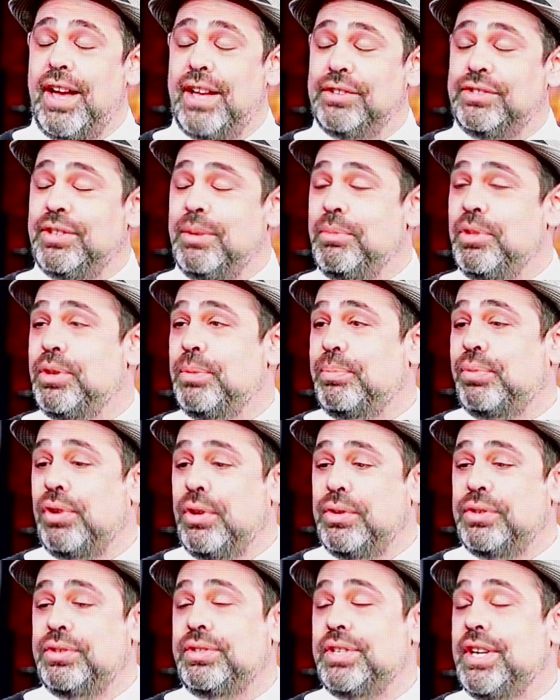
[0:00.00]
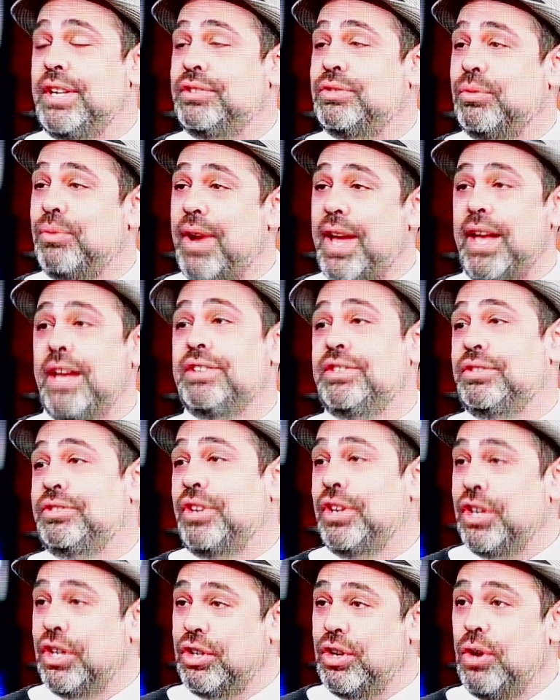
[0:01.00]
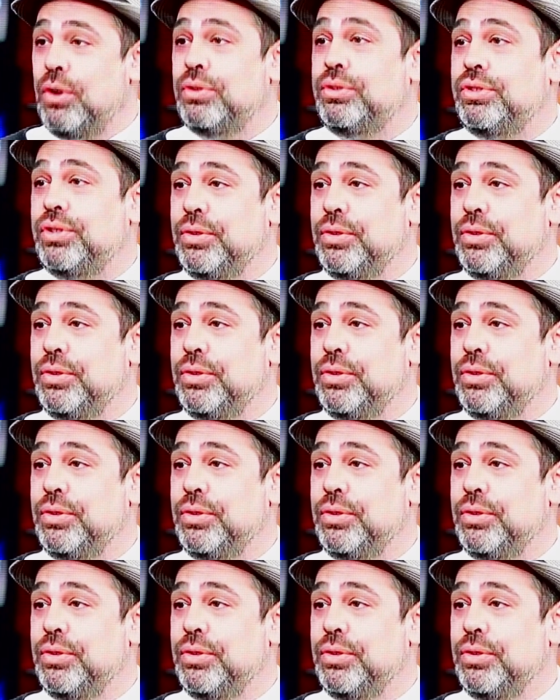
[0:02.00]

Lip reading: And some of the proceeds raised is going to go